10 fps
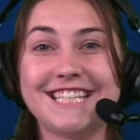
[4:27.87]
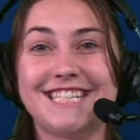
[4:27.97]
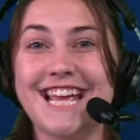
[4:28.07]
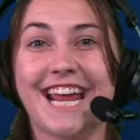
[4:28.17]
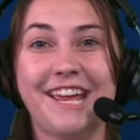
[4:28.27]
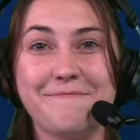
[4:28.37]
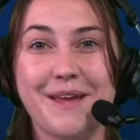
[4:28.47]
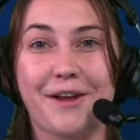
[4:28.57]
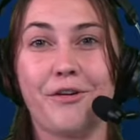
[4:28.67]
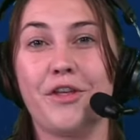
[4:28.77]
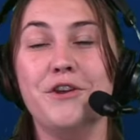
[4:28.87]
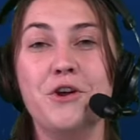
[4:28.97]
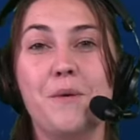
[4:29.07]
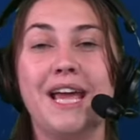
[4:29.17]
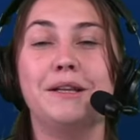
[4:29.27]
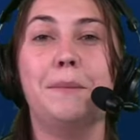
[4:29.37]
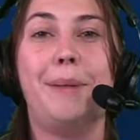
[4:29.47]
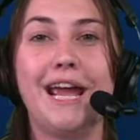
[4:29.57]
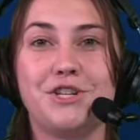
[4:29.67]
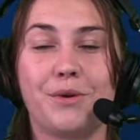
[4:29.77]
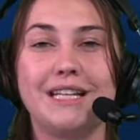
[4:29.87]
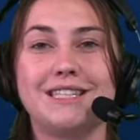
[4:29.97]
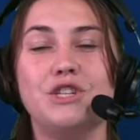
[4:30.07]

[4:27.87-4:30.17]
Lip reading: the second pick for the New England Patriots